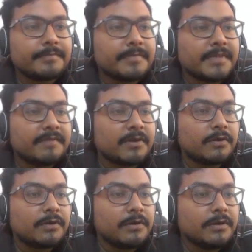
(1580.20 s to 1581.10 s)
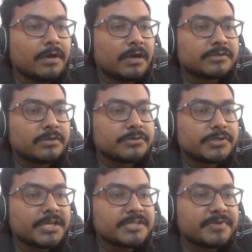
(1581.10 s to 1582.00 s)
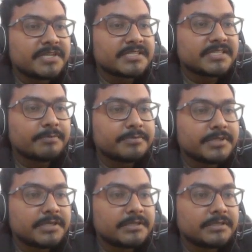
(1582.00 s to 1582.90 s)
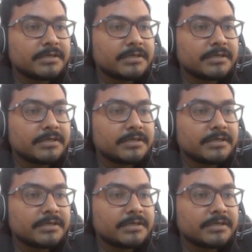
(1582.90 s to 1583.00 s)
There we go. Our solution has been accepted.